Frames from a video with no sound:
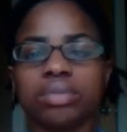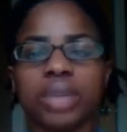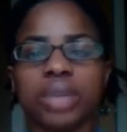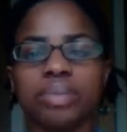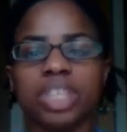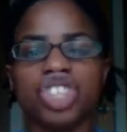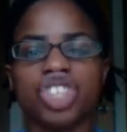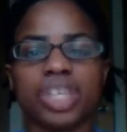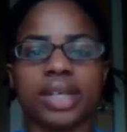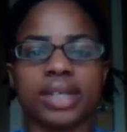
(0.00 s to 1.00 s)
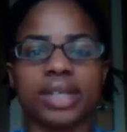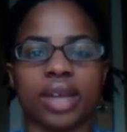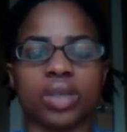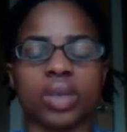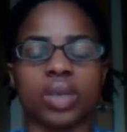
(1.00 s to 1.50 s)
binge eating is out
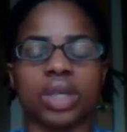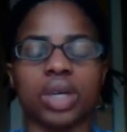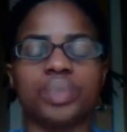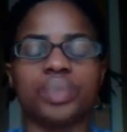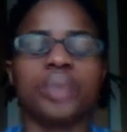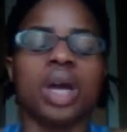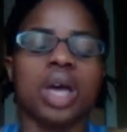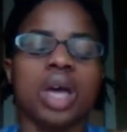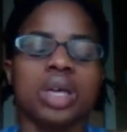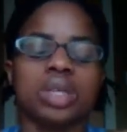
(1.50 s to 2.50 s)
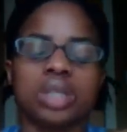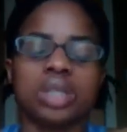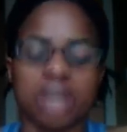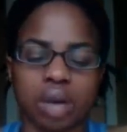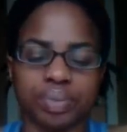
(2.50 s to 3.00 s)
the window.
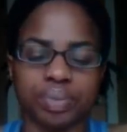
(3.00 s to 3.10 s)
So